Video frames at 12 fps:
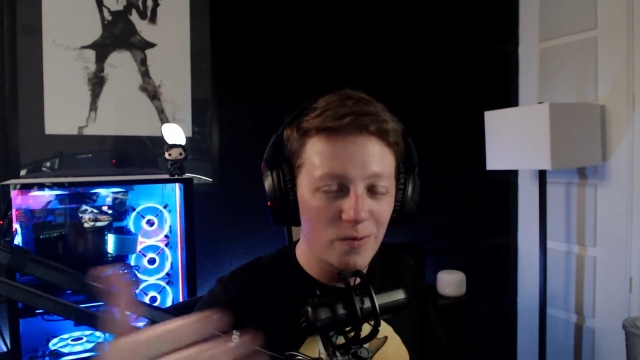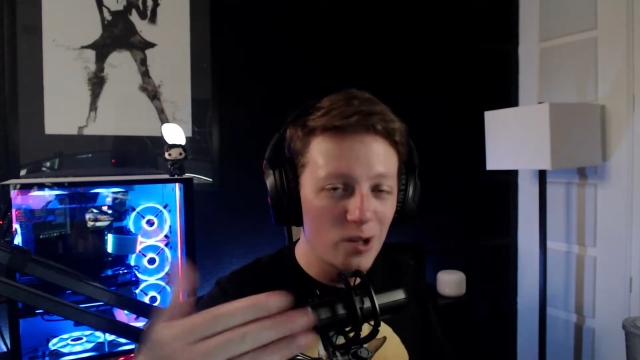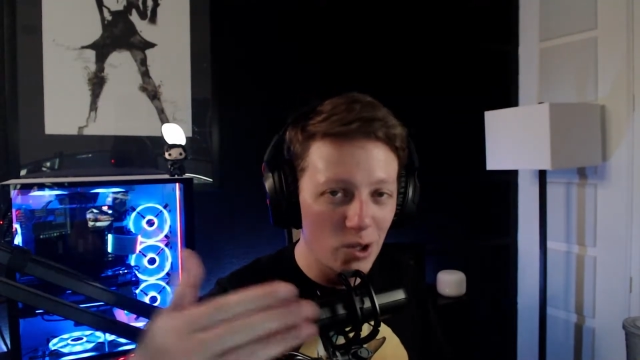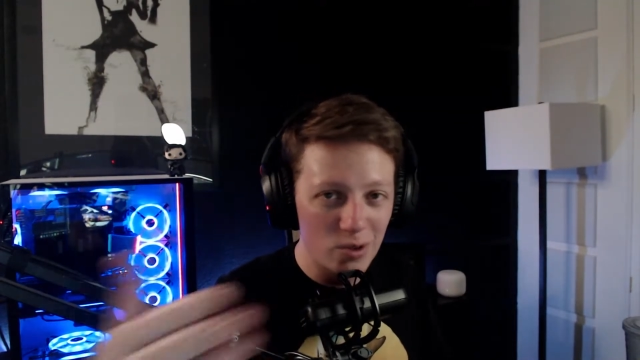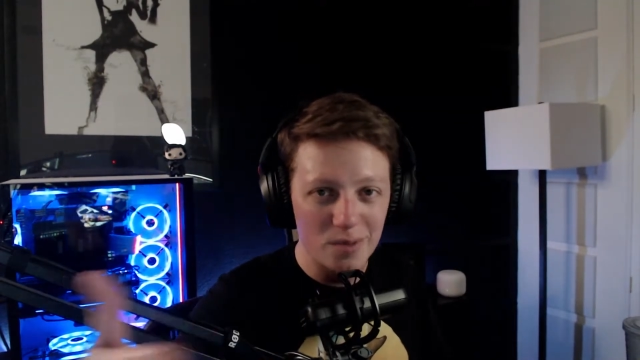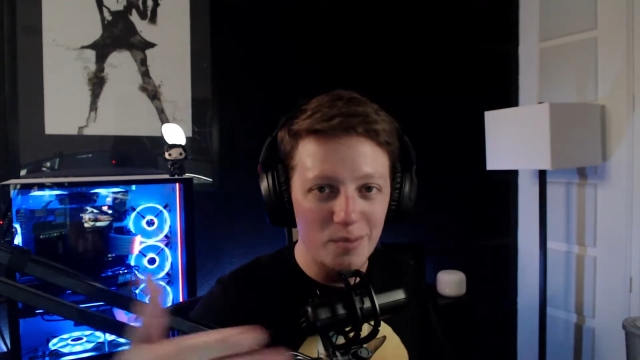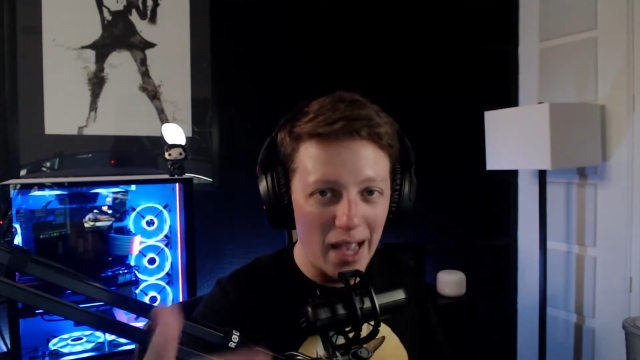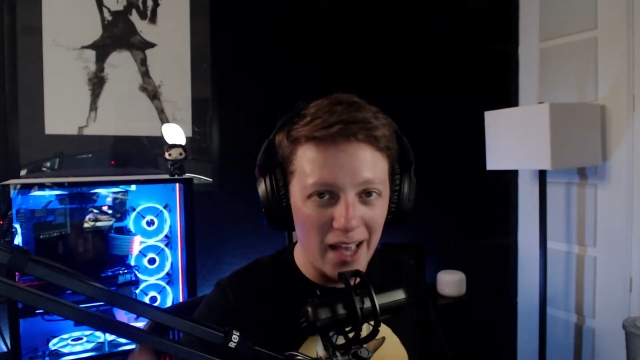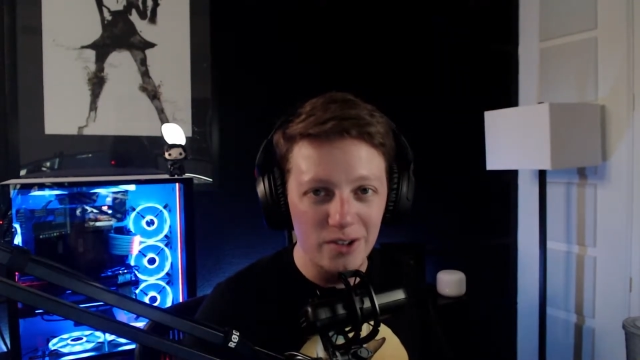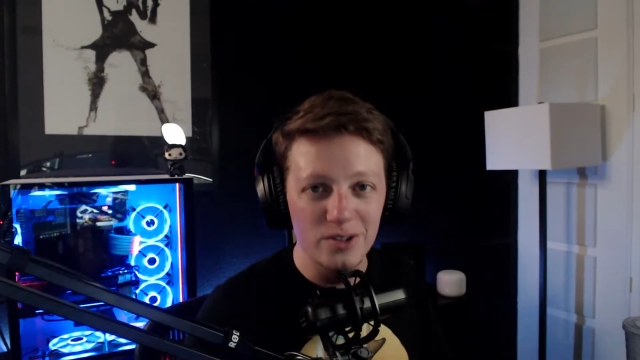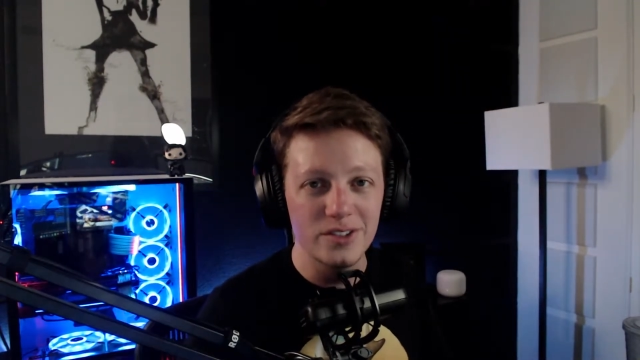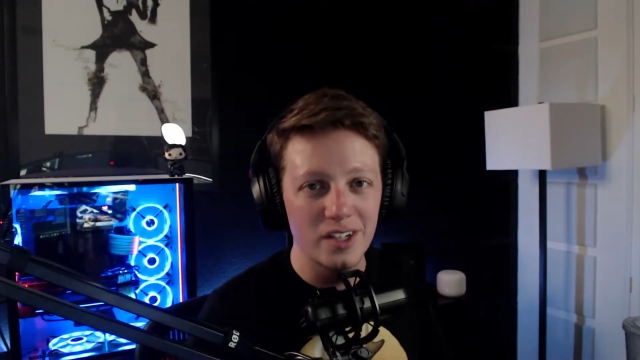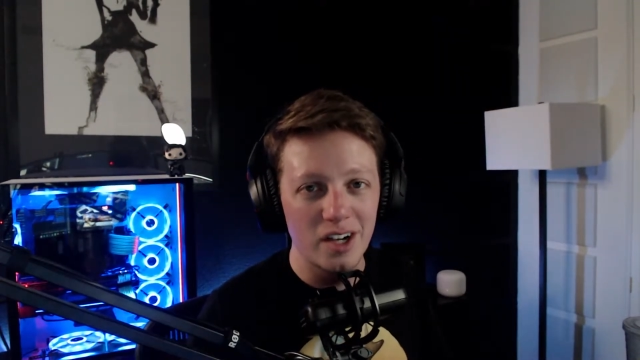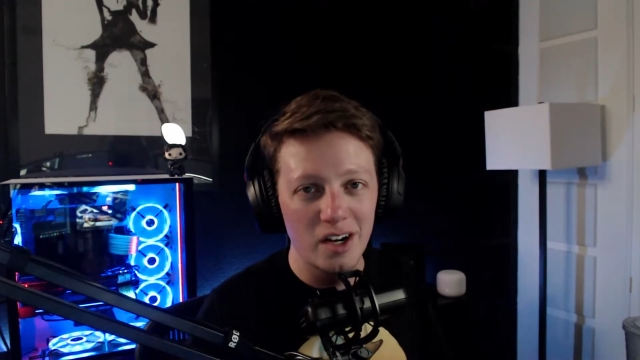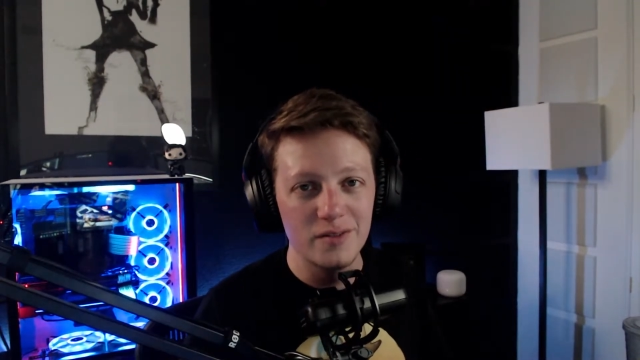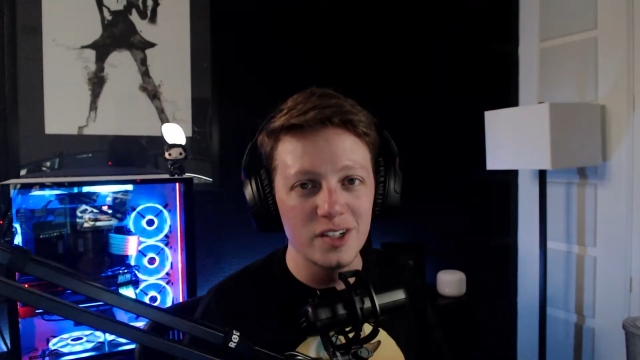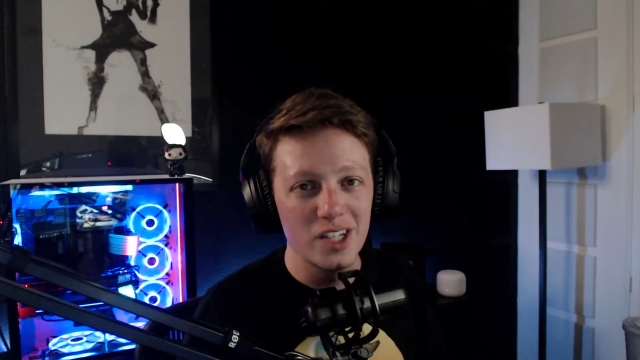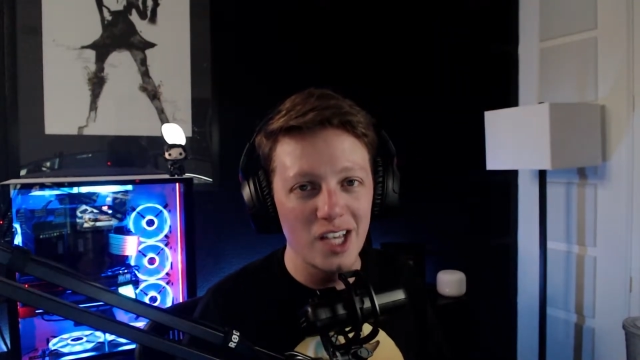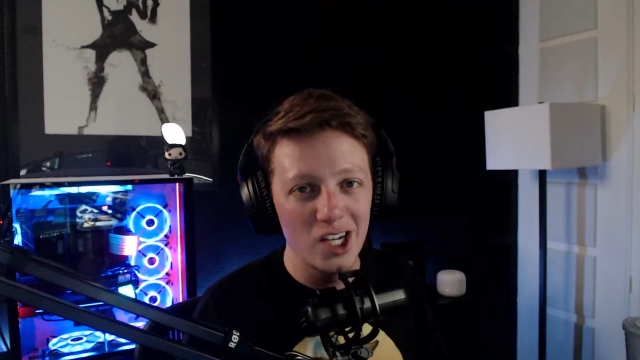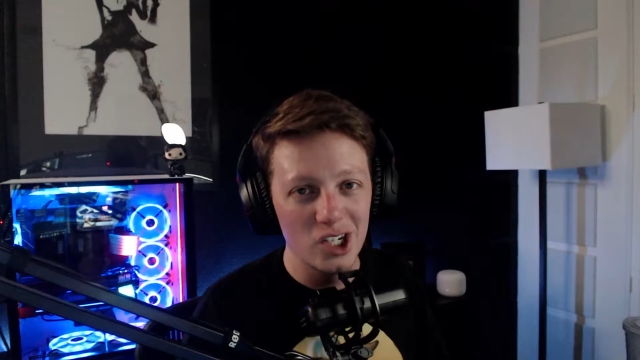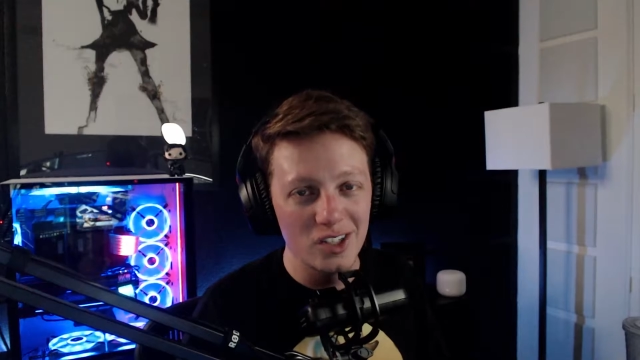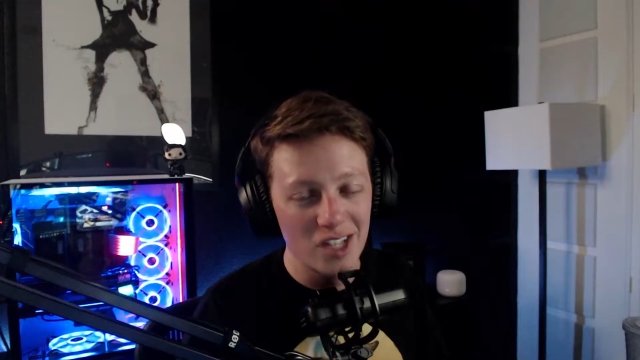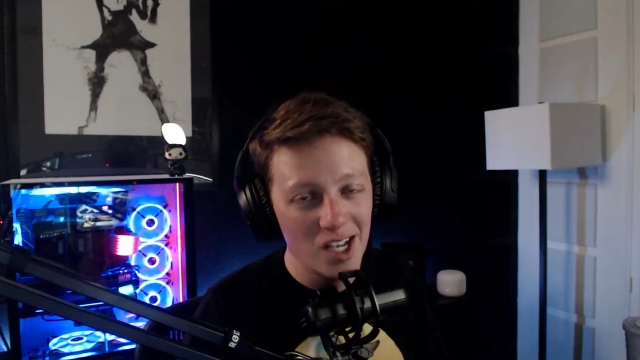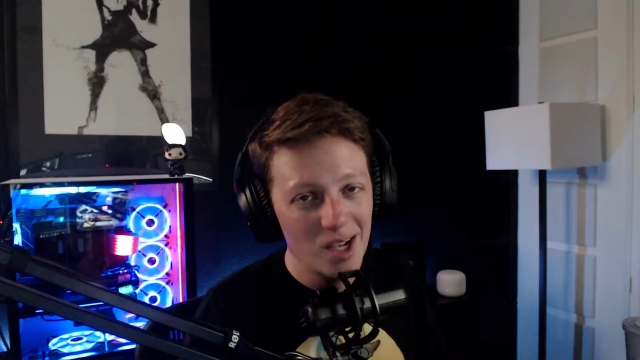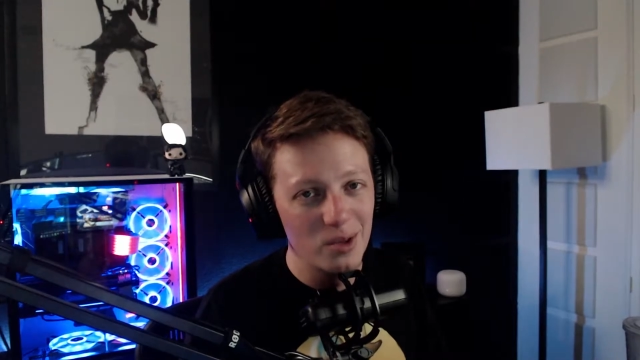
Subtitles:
close battles and confrontations,